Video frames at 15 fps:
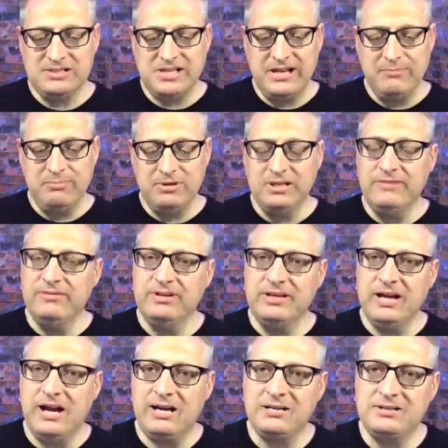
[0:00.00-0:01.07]
keep believing
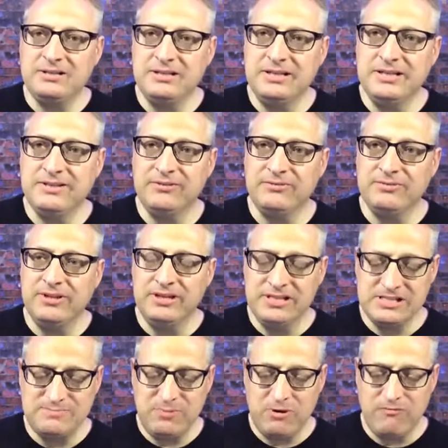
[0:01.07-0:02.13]
God together that
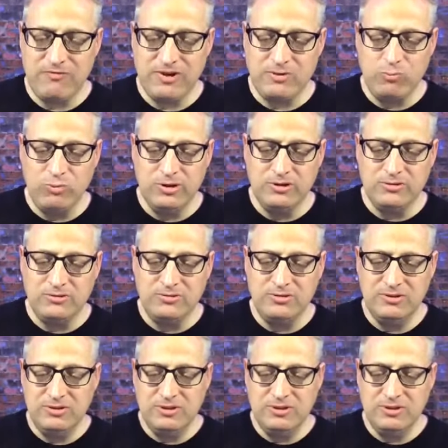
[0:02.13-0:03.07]
His perfect will